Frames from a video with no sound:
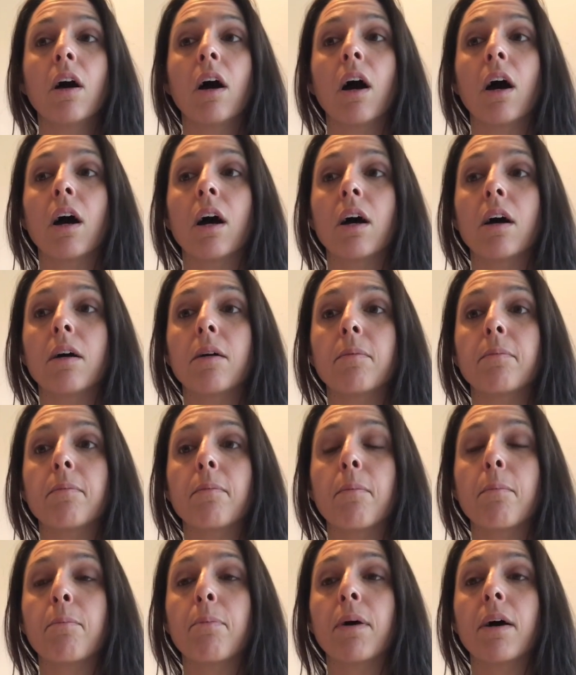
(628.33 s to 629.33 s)

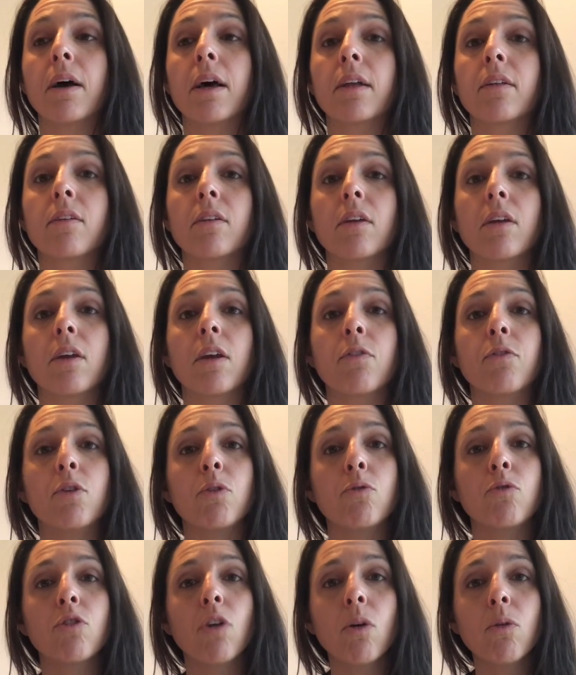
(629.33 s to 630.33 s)
But if
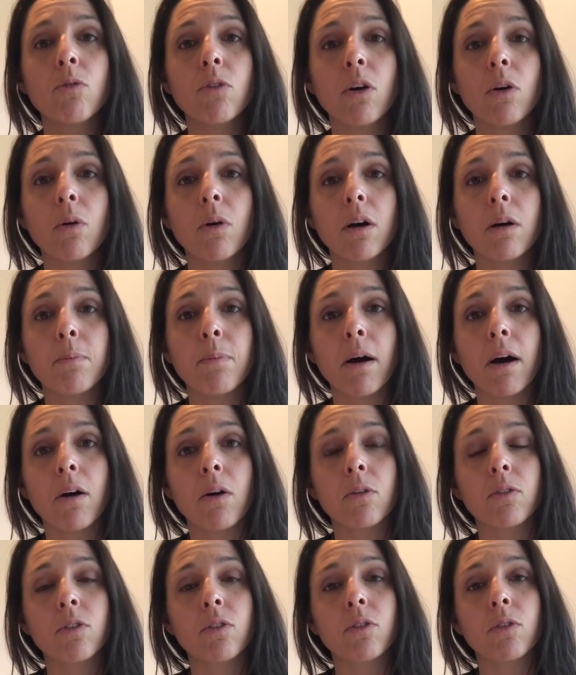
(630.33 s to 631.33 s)
you don't know
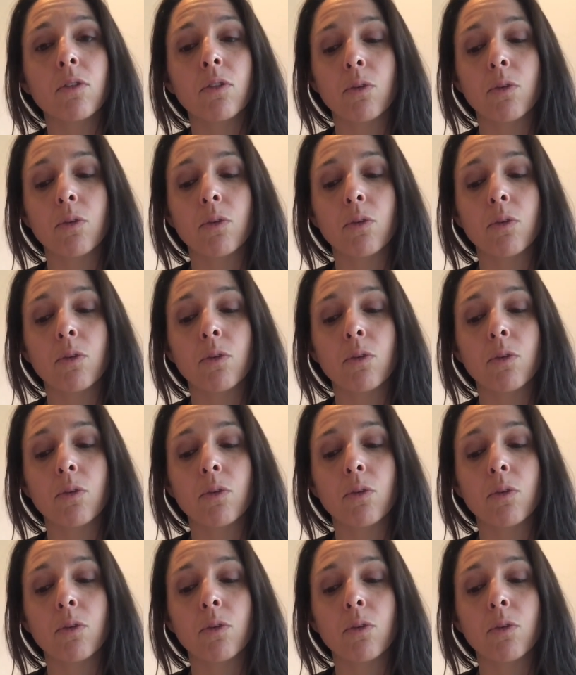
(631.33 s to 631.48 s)
about